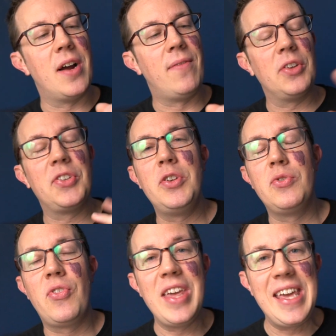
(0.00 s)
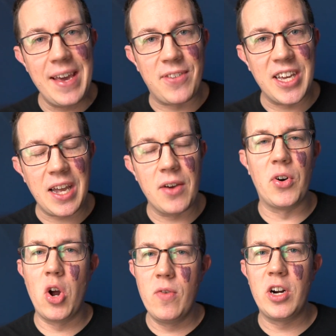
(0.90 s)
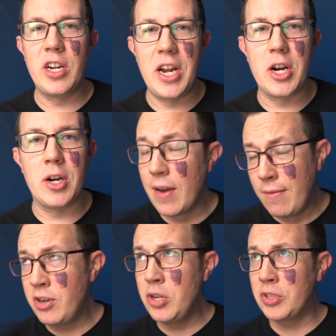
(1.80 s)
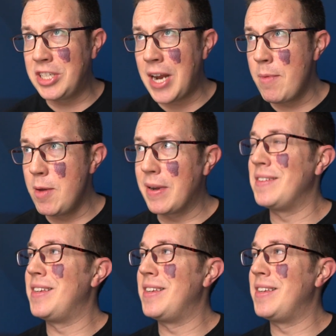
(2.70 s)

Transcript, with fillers: I've also used Thinkific for over a year. I've never used Kajabi because